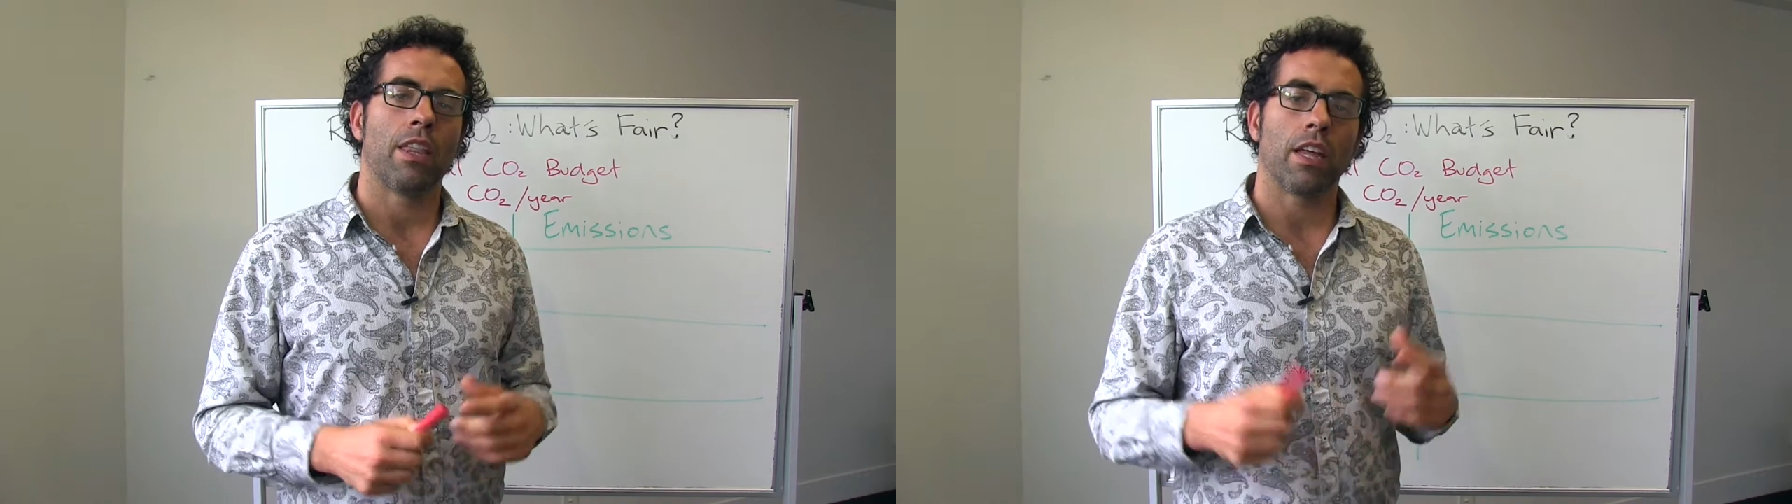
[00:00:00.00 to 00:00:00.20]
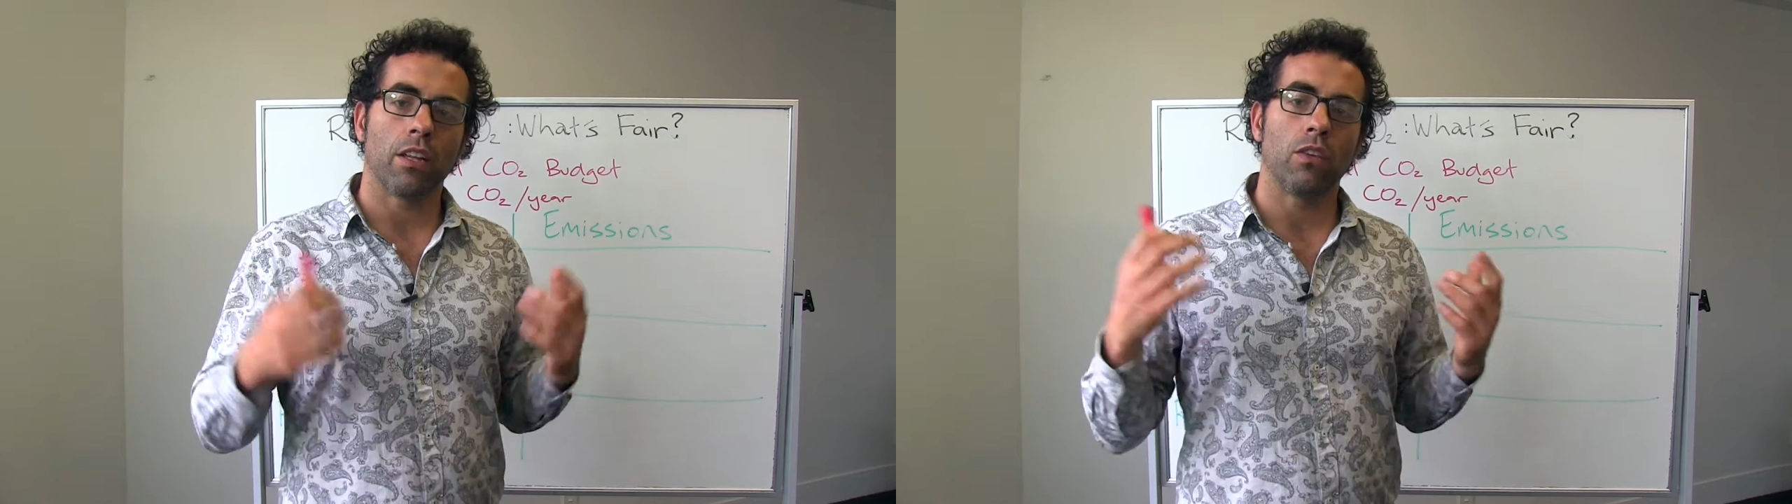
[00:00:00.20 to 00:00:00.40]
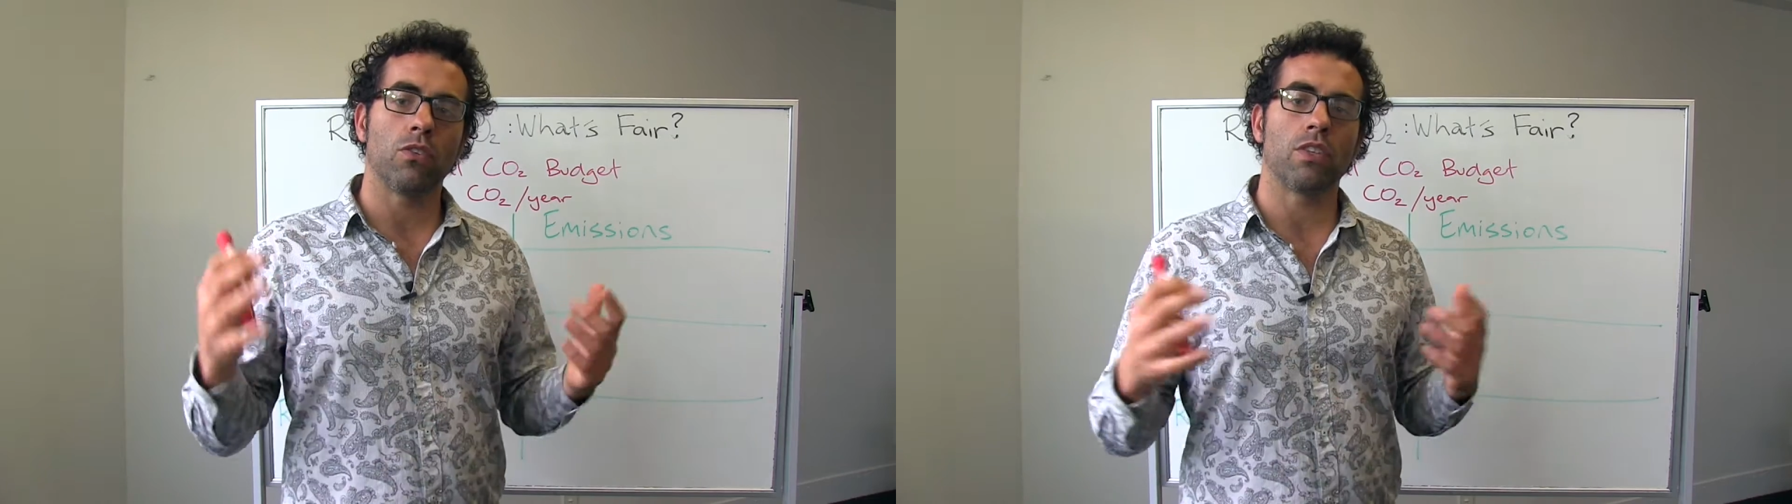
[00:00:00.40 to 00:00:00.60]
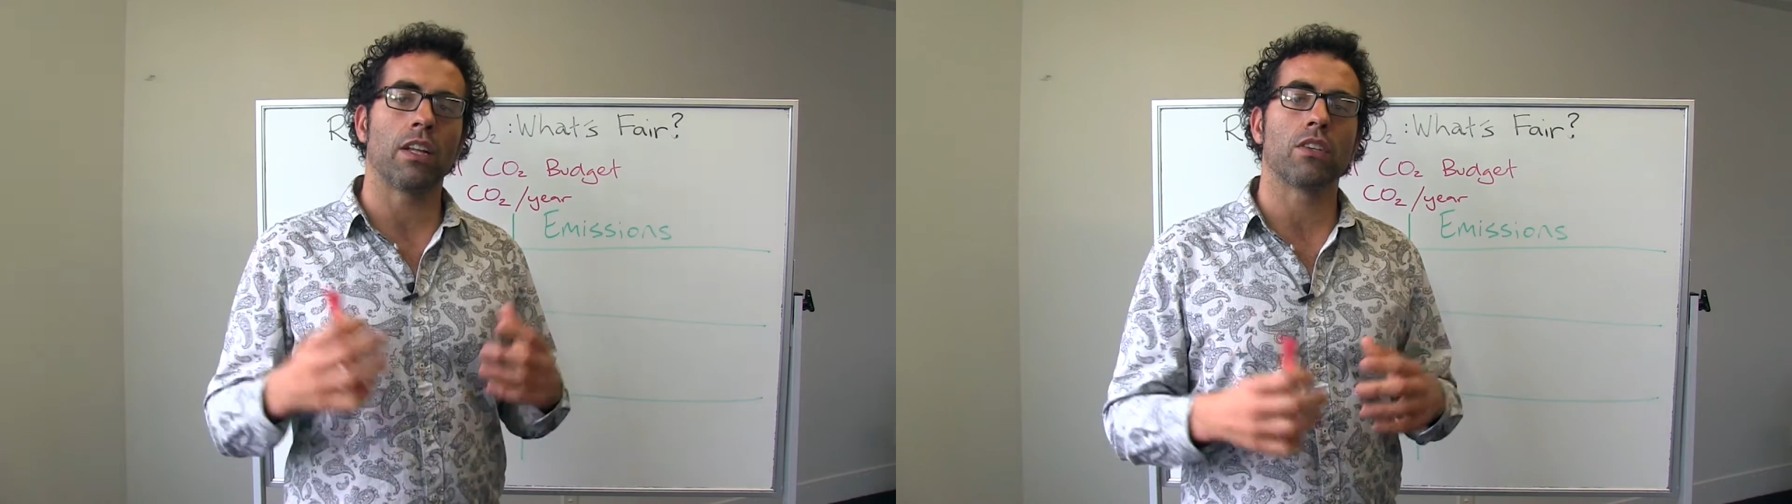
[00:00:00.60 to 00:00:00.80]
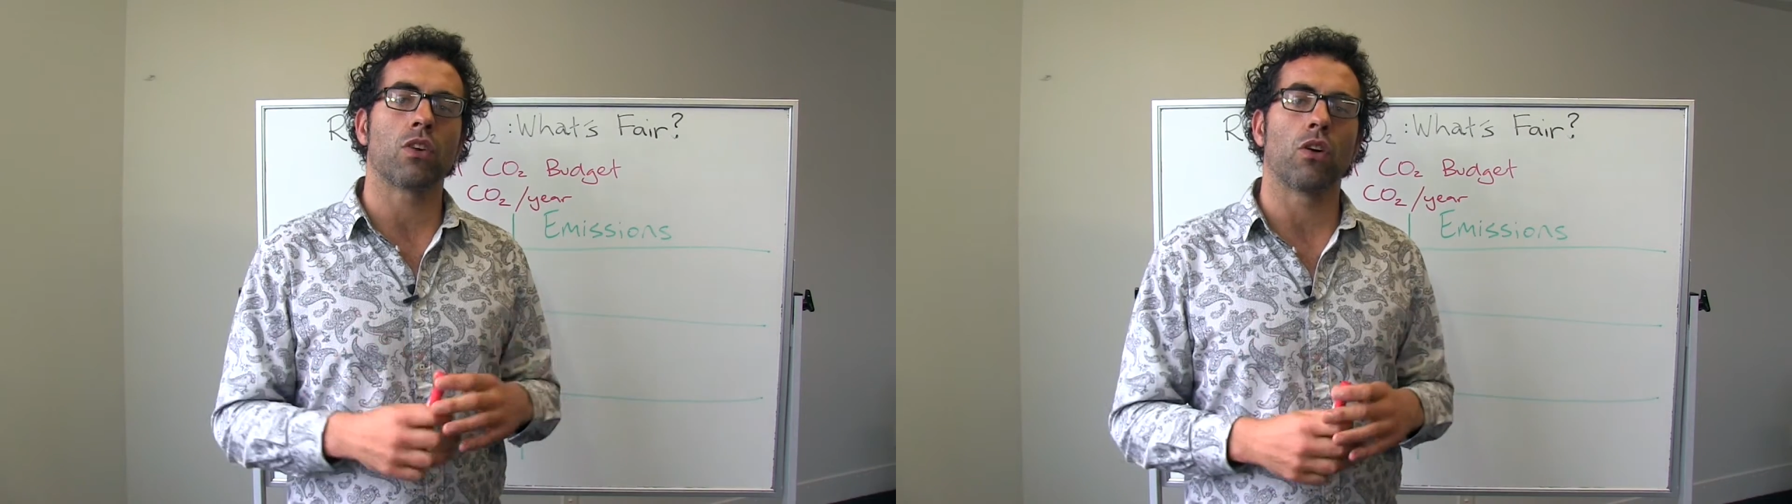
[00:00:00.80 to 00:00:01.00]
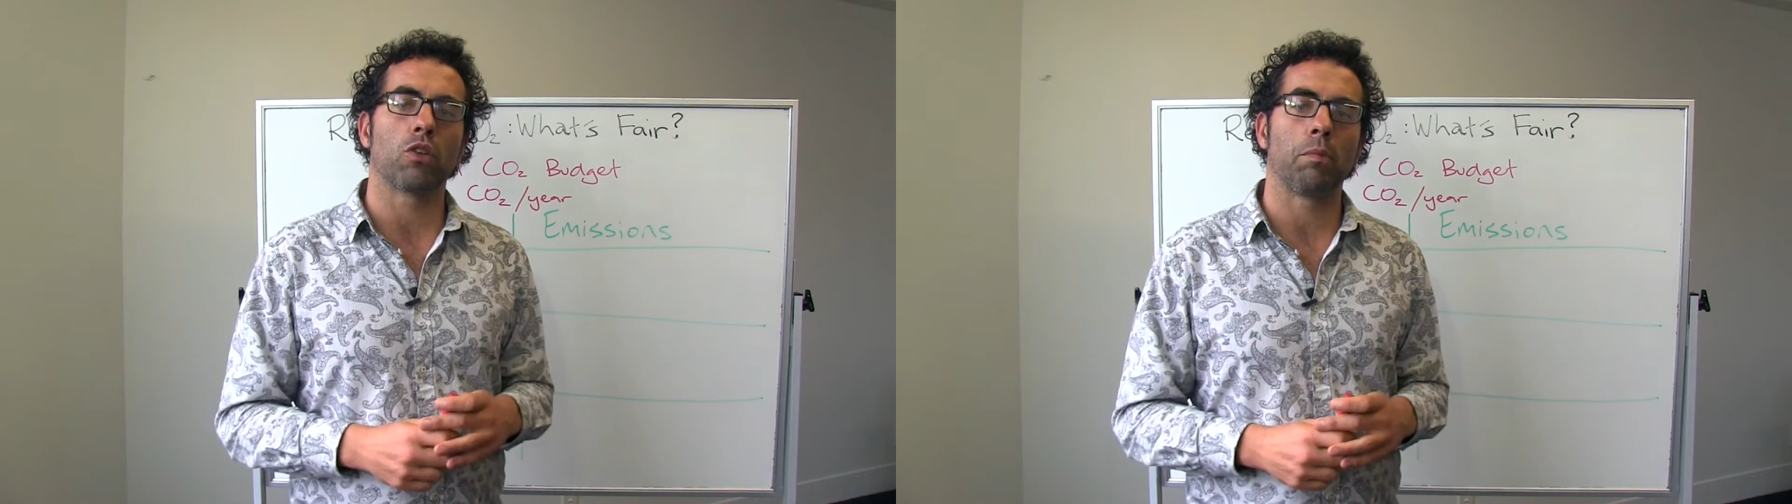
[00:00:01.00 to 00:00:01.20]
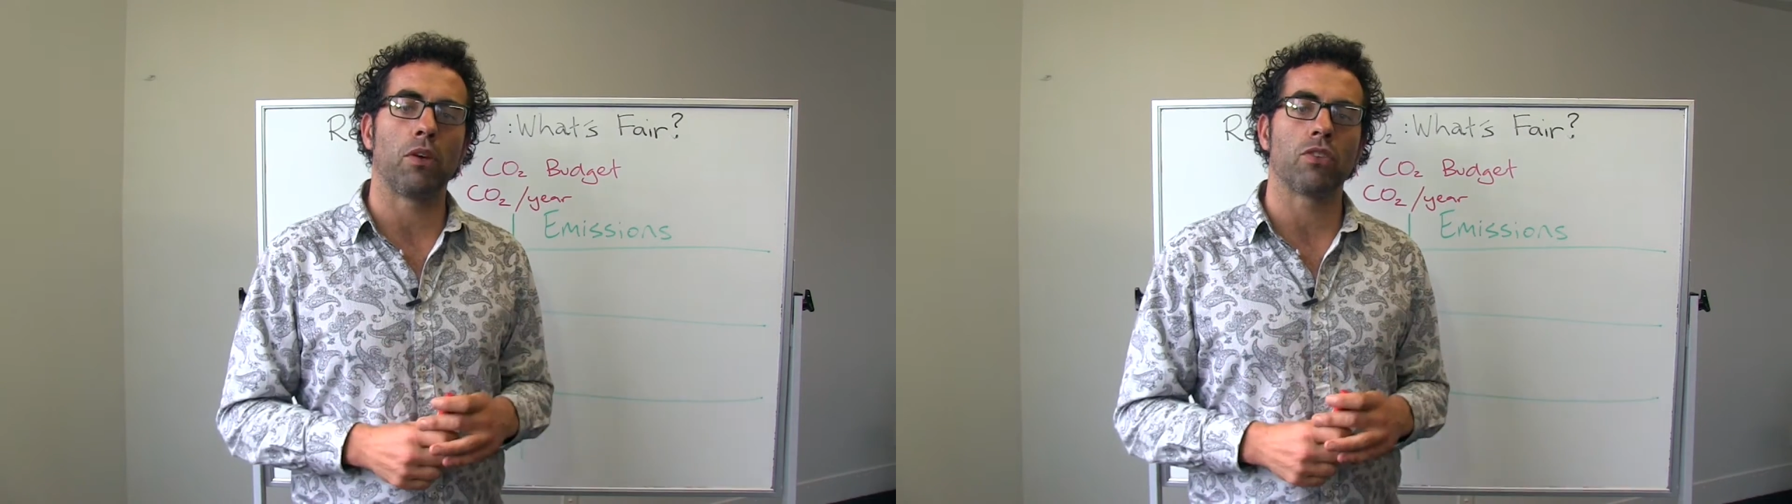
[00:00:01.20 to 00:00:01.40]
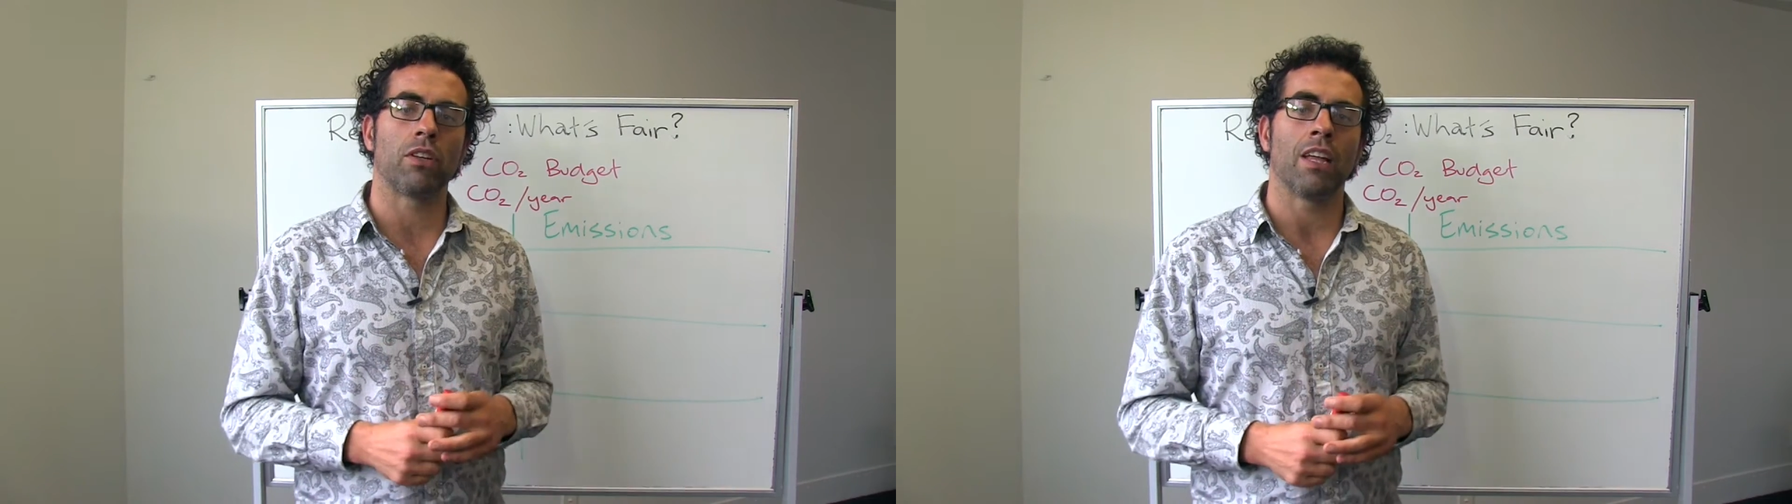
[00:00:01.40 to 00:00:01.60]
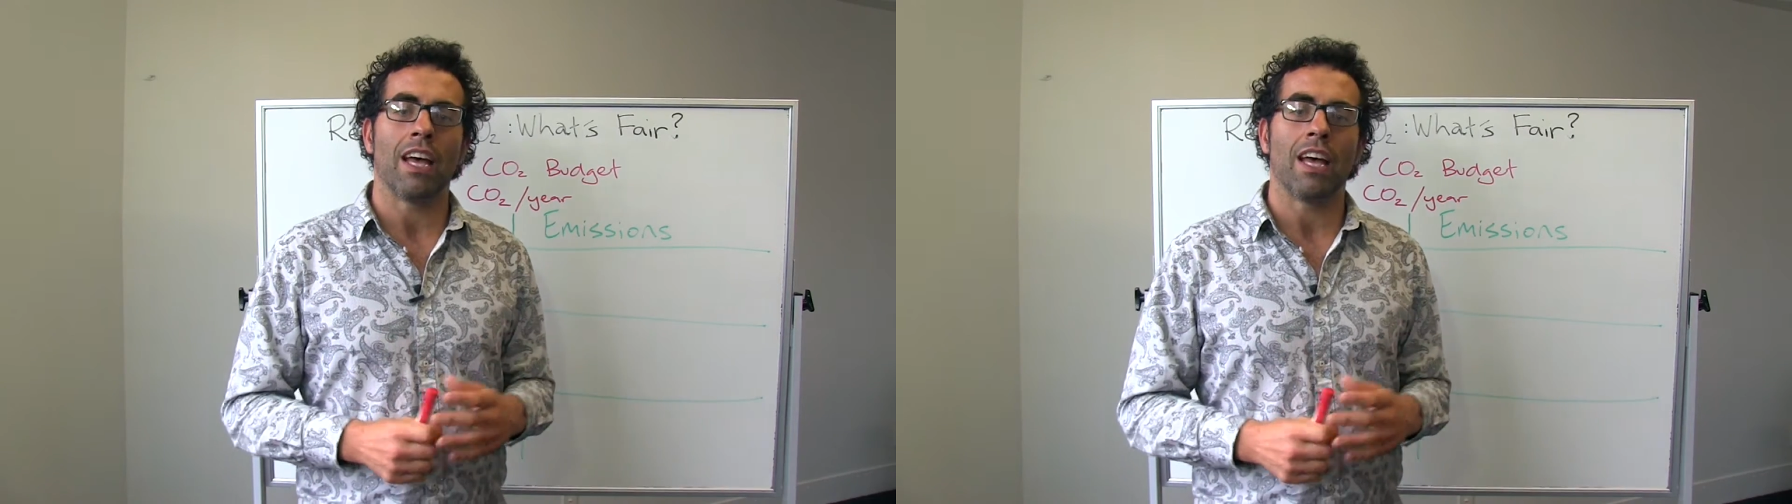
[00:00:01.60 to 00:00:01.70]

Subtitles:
that New Zealand's contribution